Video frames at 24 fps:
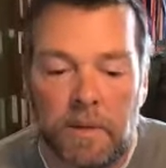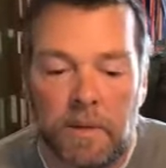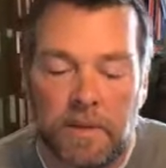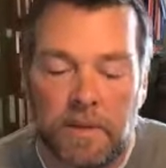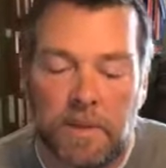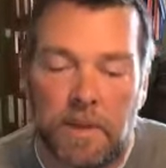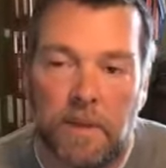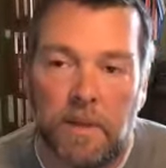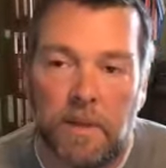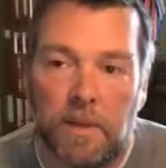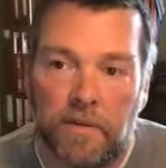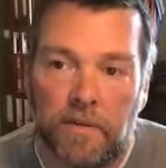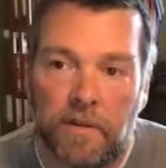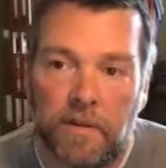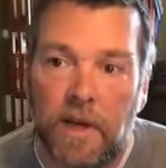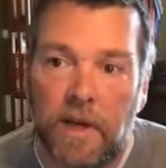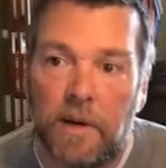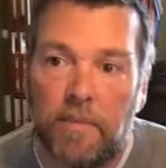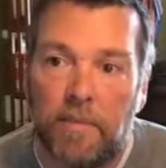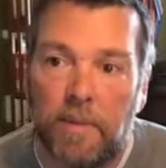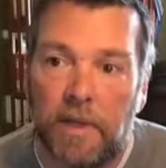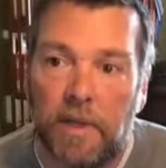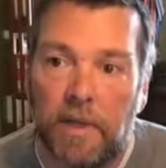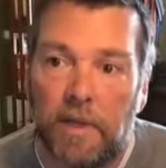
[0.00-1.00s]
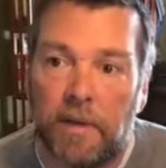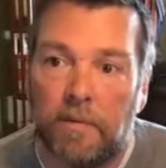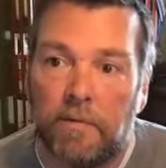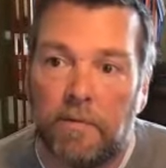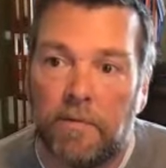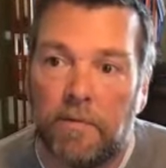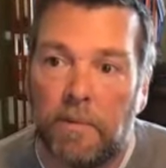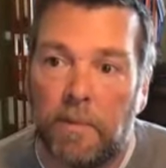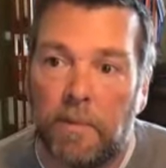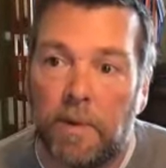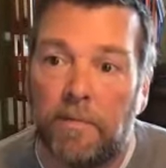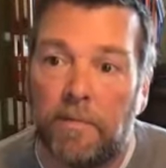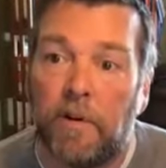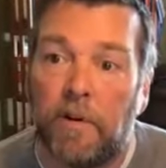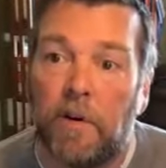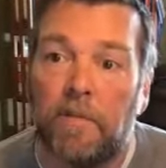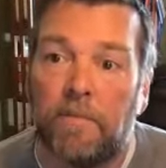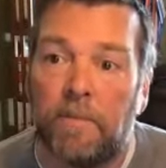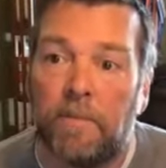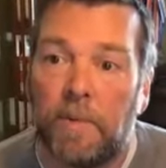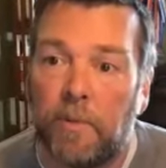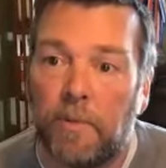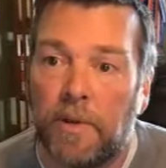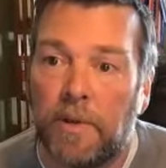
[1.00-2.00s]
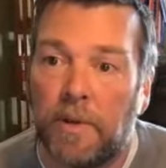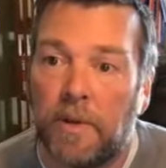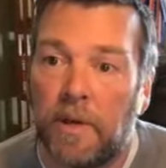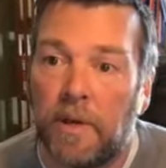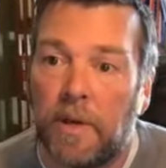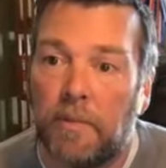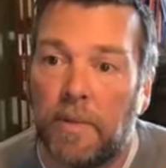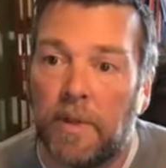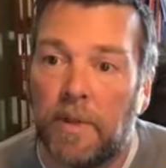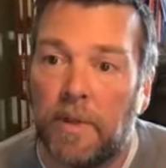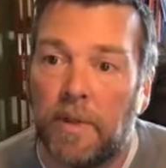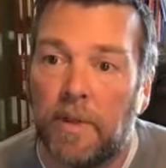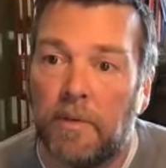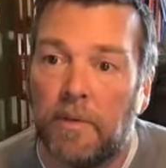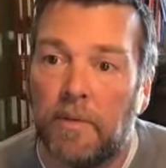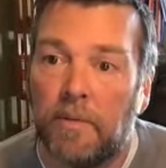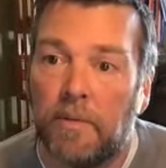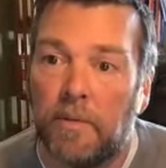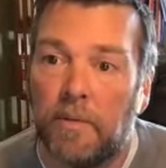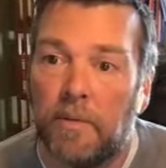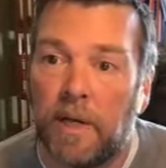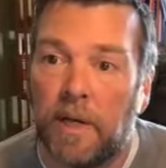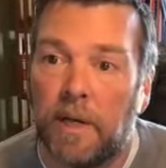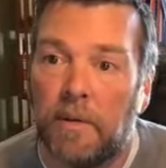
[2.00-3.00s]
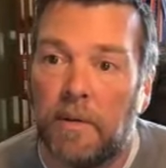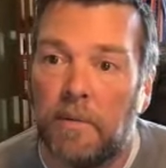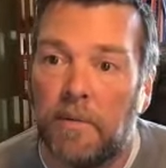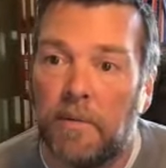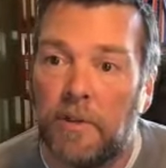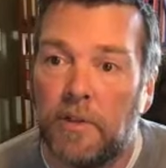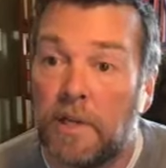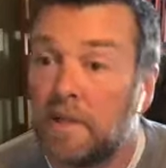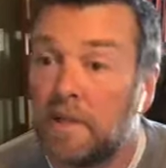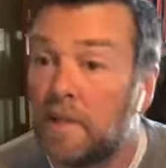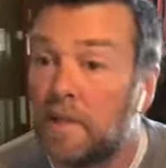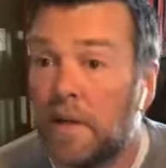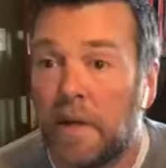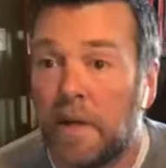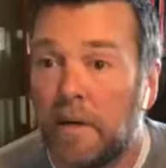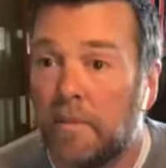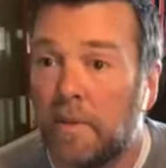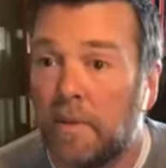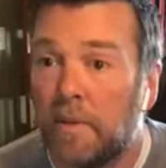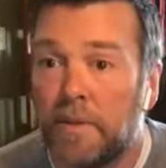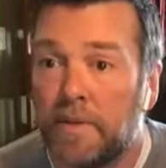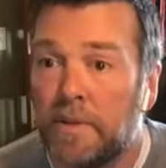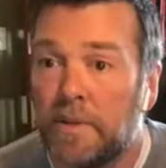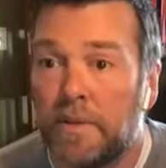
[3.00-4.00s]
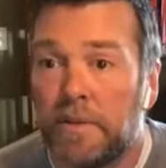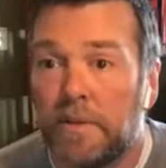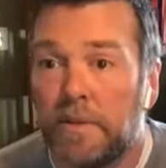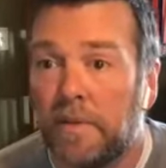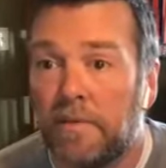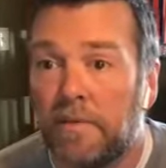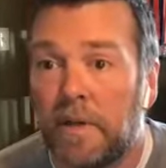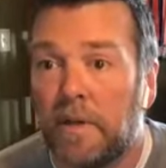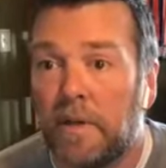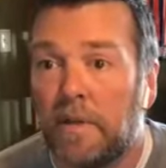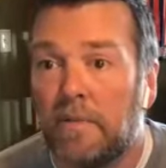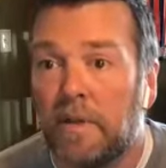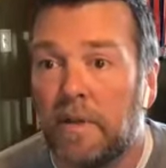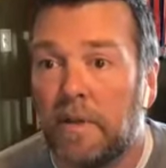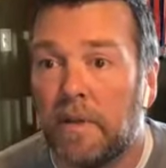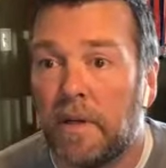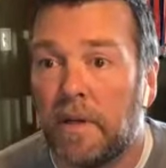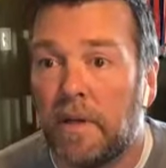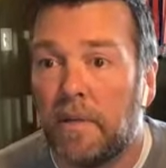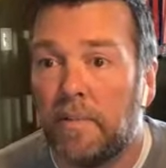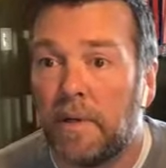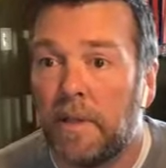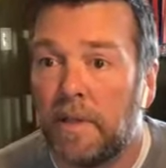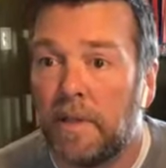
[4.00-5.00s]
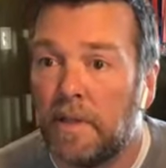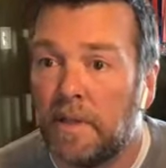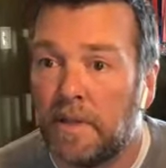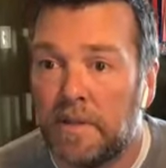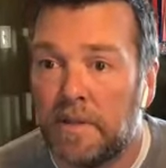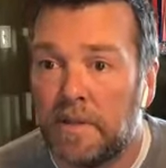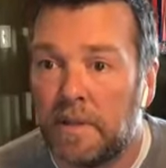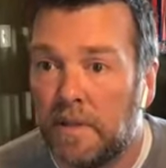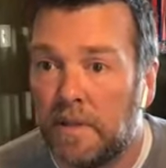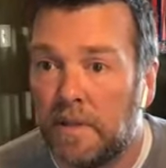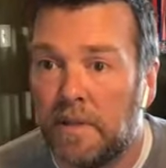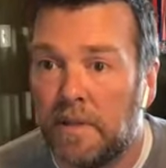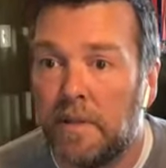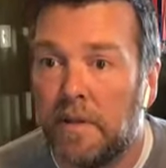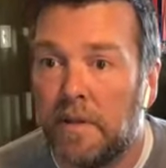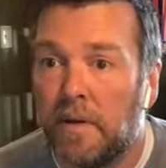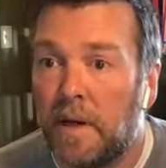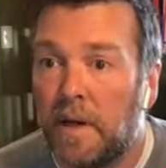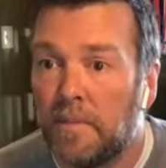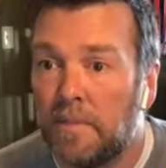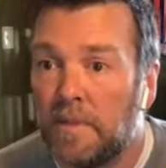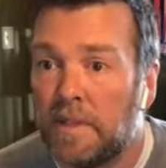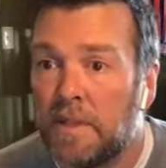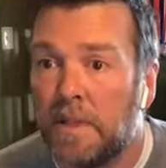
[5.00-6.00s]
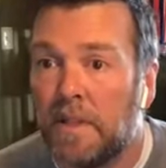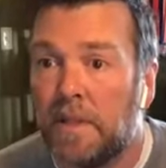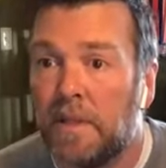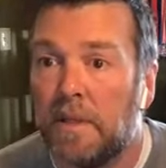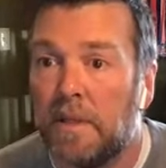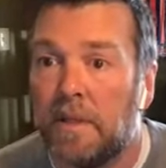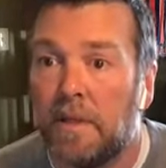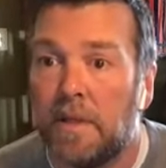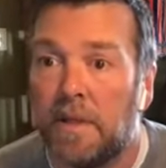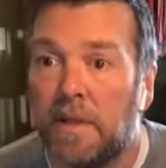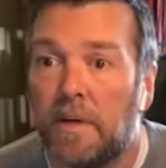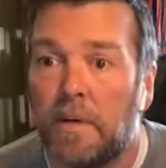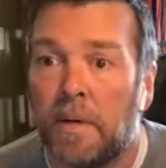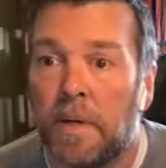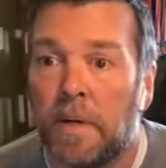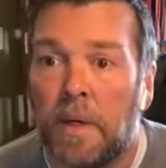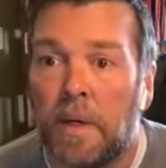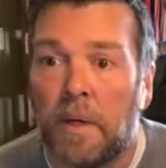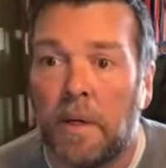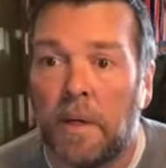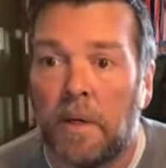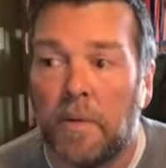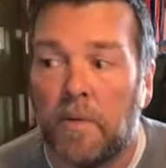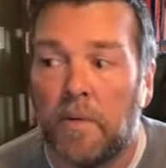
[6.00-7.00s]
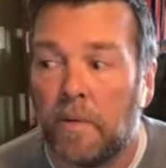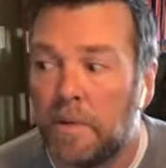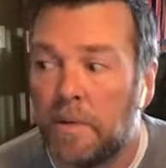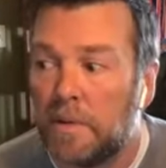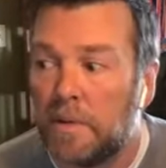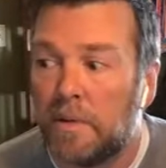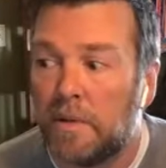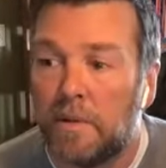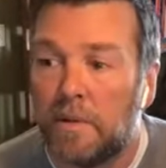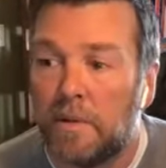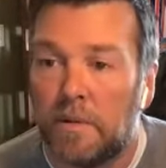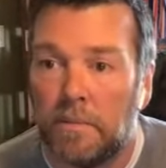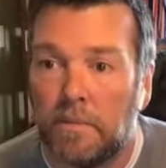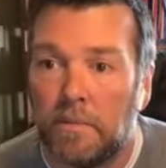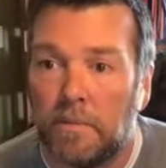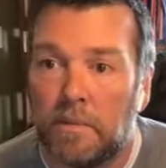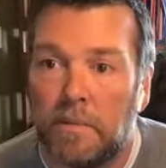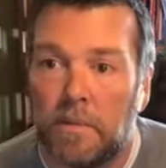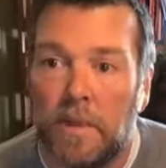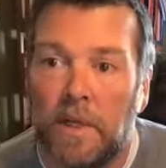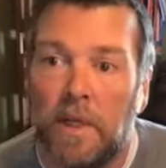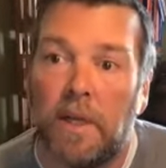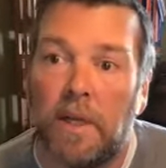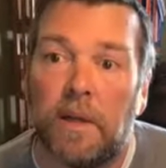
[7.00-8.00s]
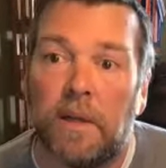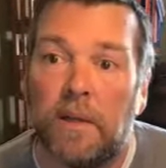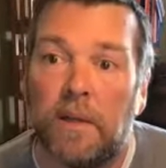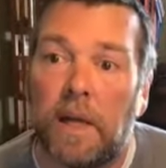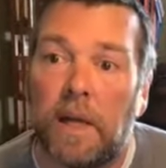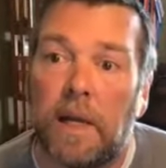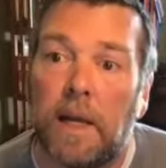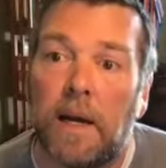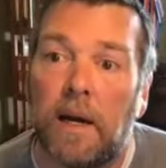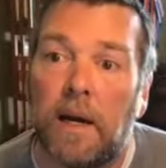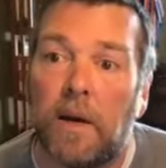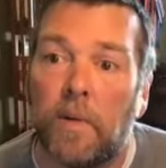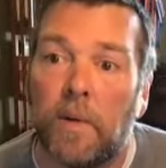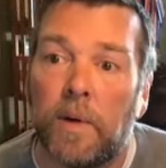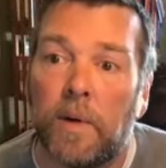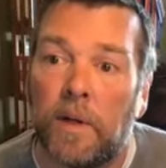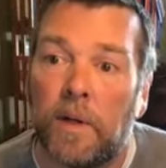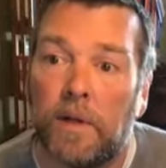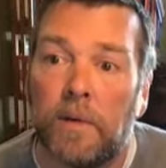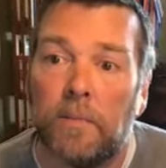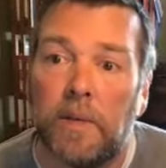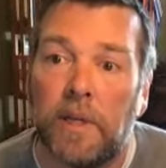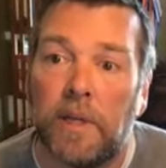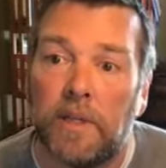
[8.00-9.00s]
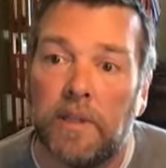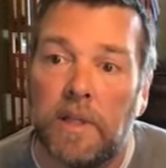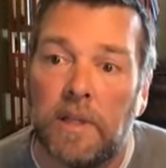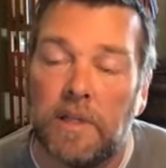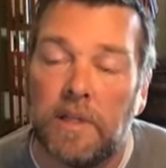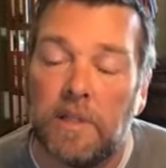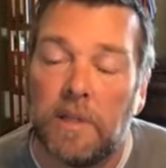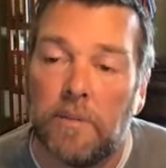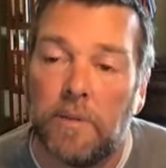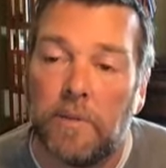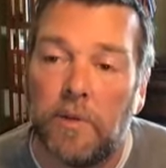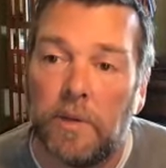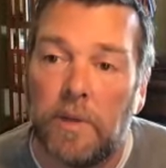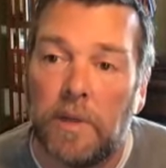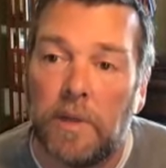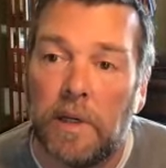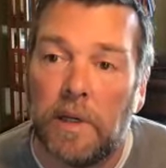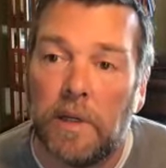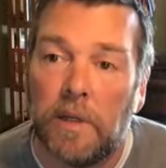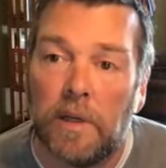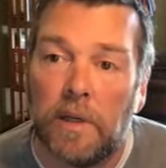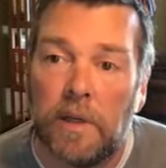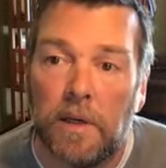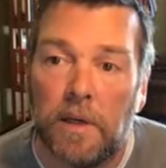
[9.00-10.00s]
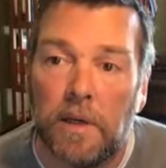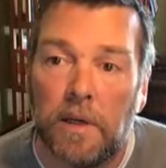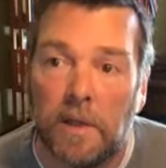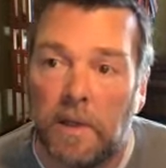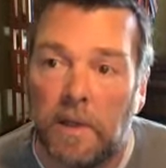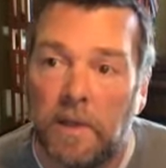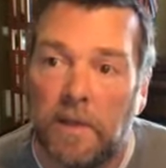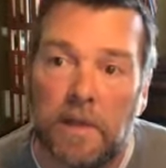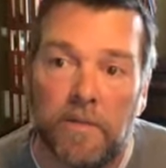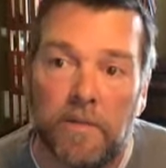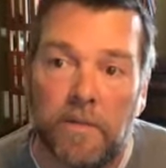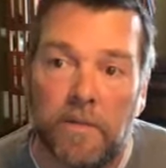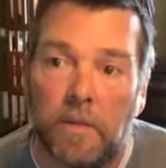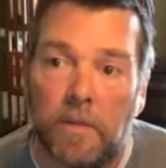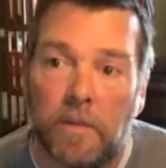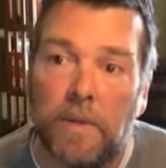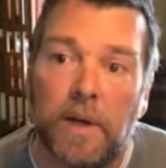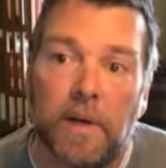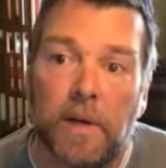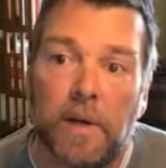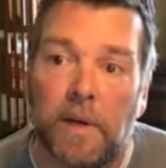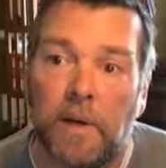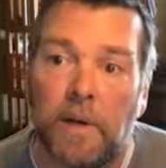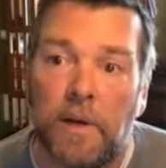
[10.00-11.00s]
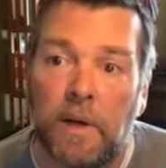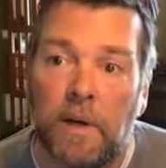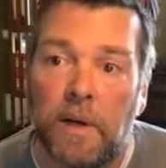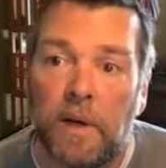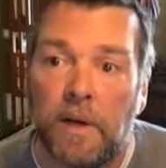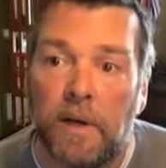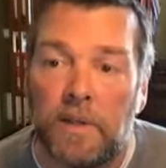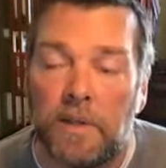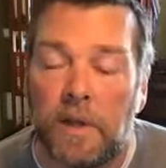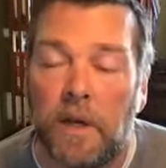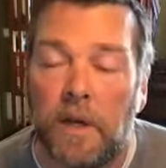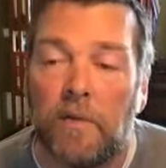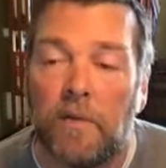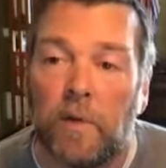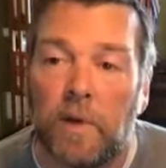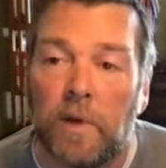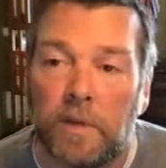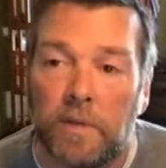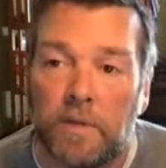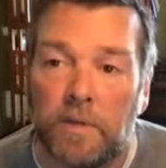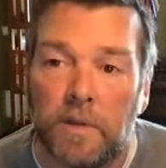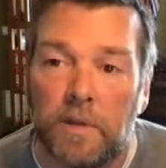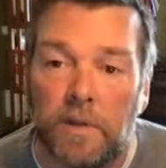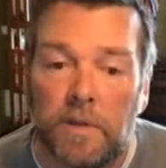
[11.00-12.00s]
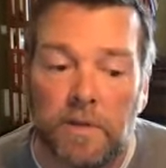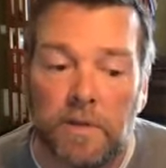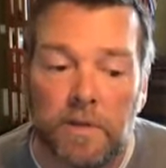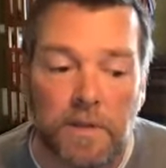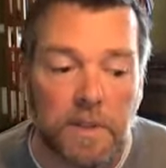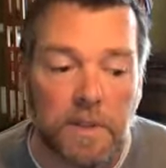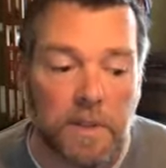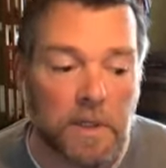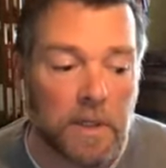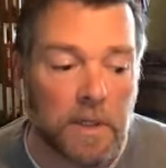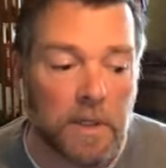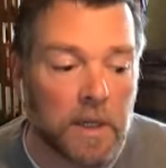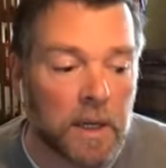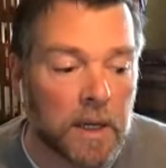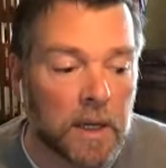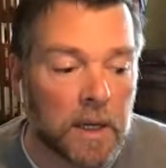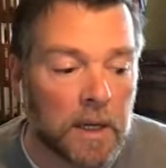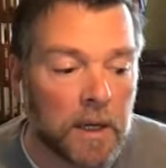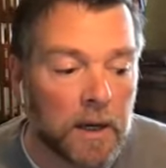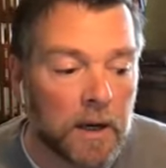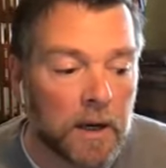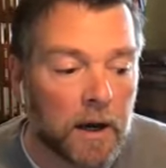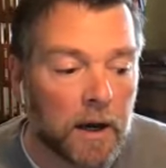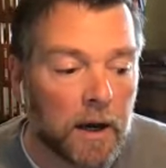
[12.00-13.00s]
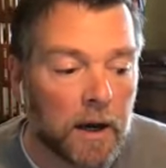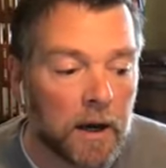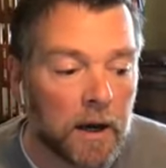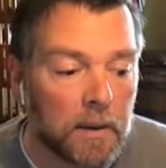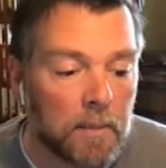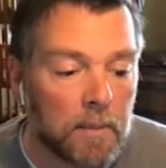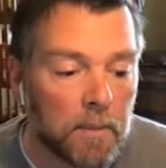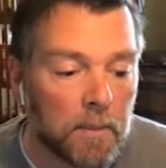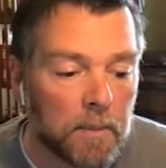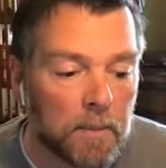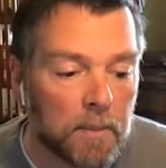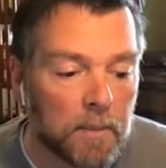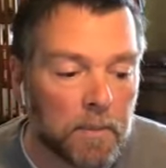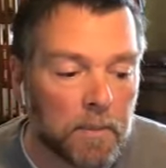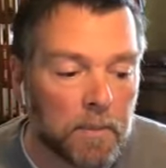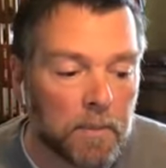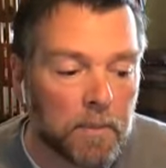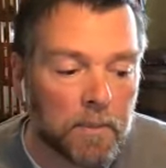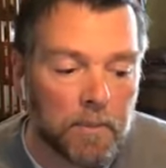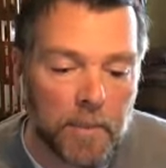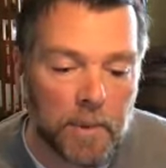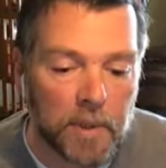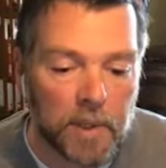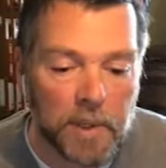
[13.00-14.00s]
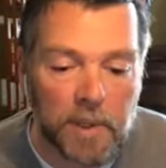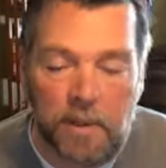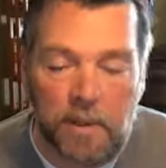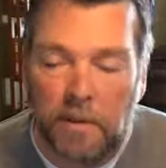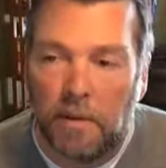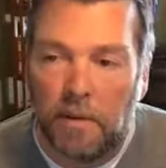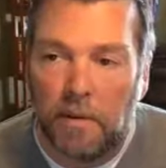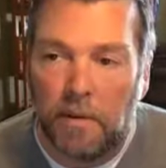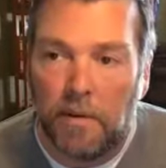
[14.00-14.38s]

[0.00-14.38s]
sale of the company from involvement with the company. Right? Justin and I are both still involved in the company. He's CTO. I'm CEO we're still day in day out working to make Test Double uh, an even better software consultancy um, but